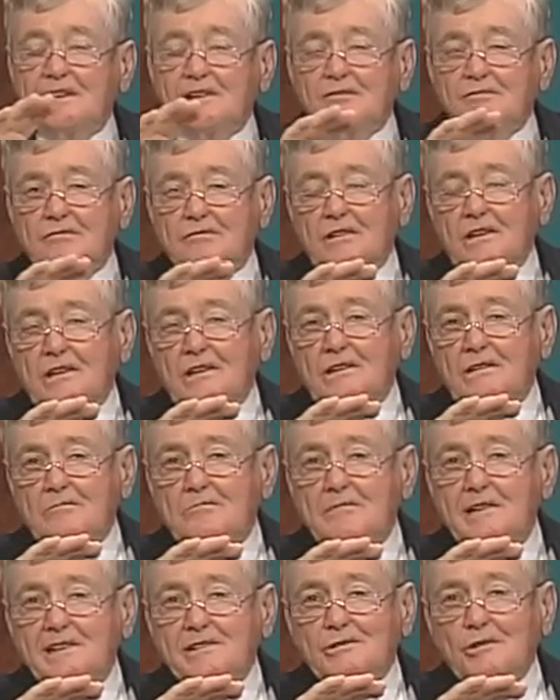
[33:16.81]
have
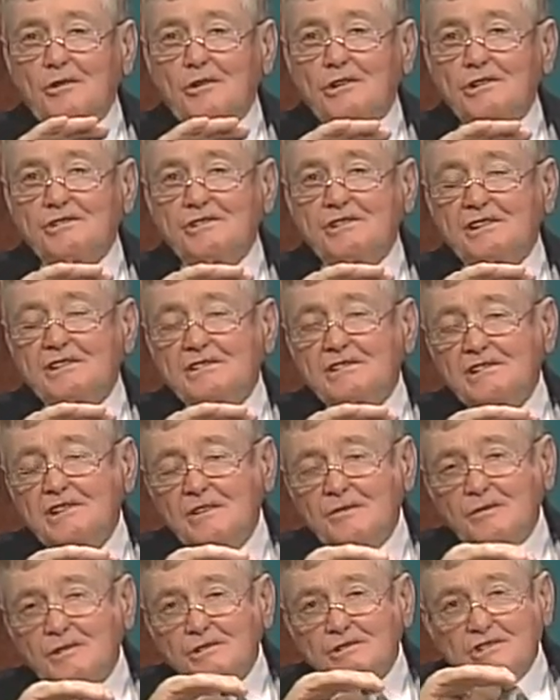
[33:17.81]
mentors at
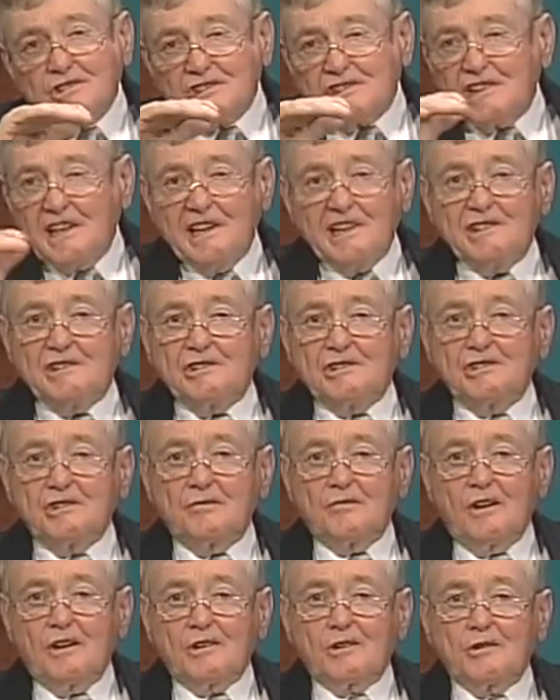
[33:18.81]
different stages
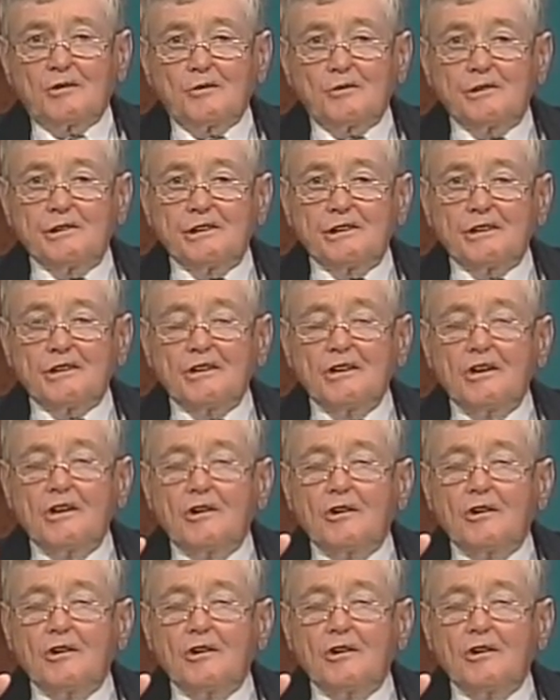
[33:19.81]
of our career.